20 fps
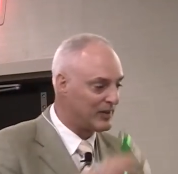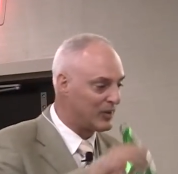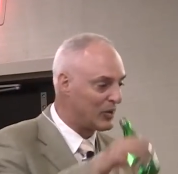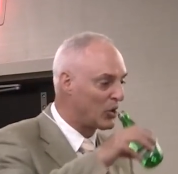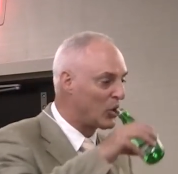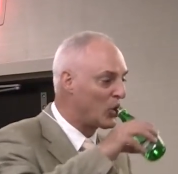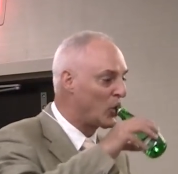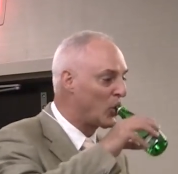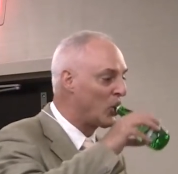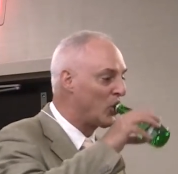
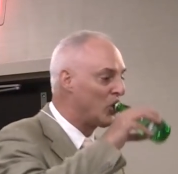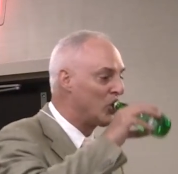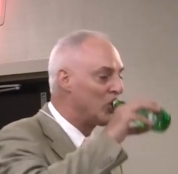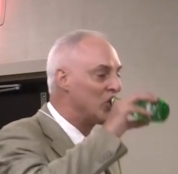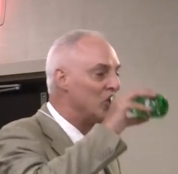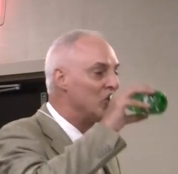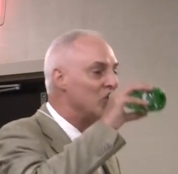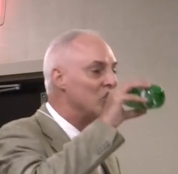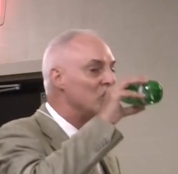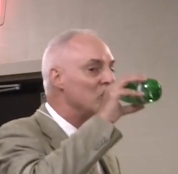
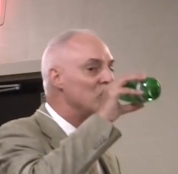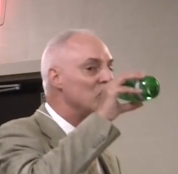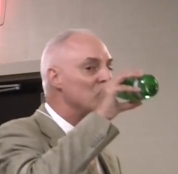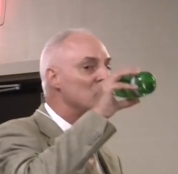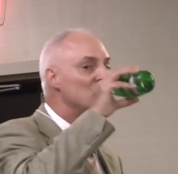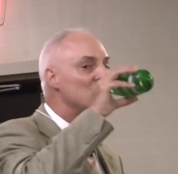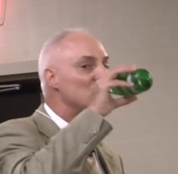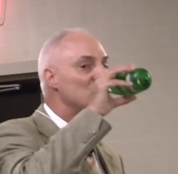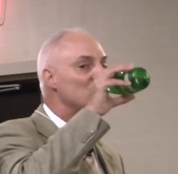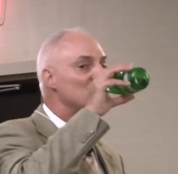
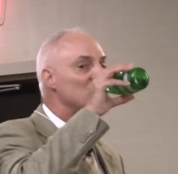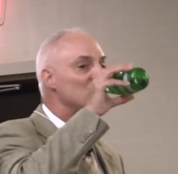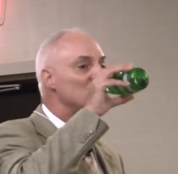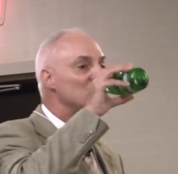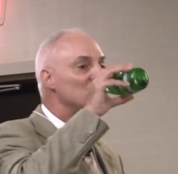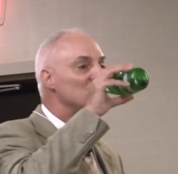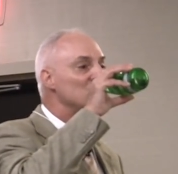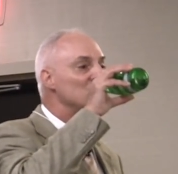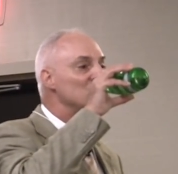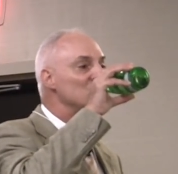
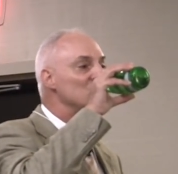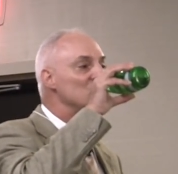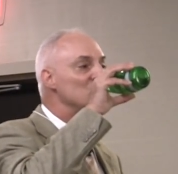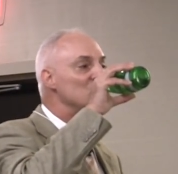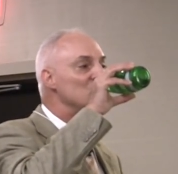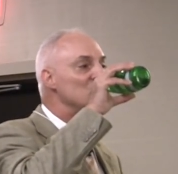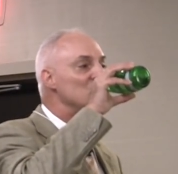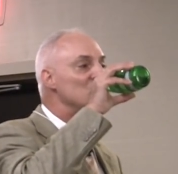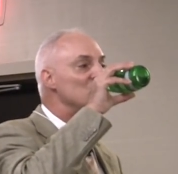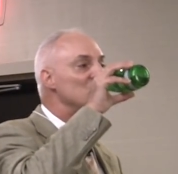
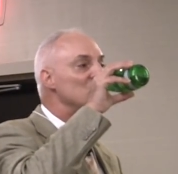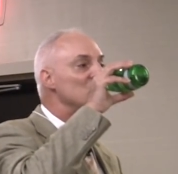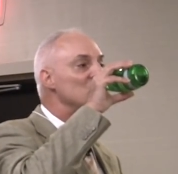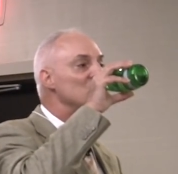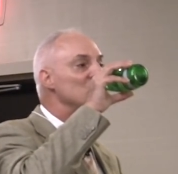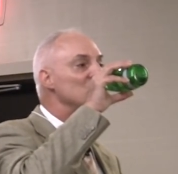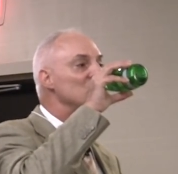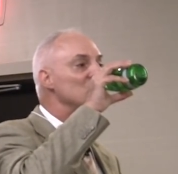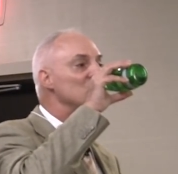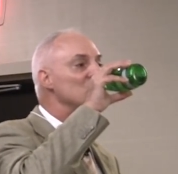
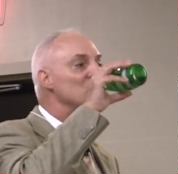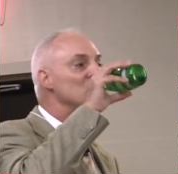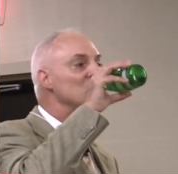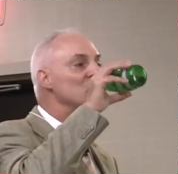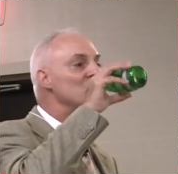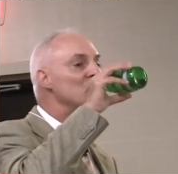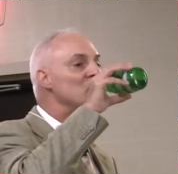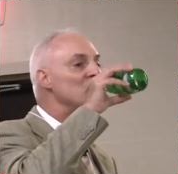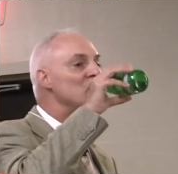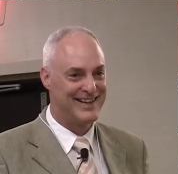
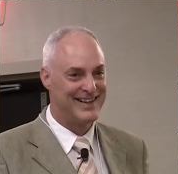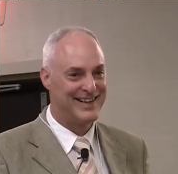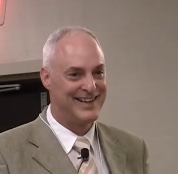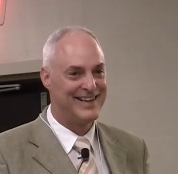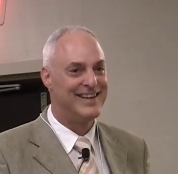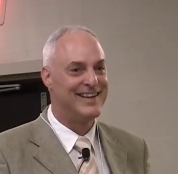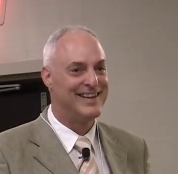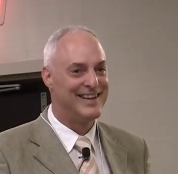(no one is talking)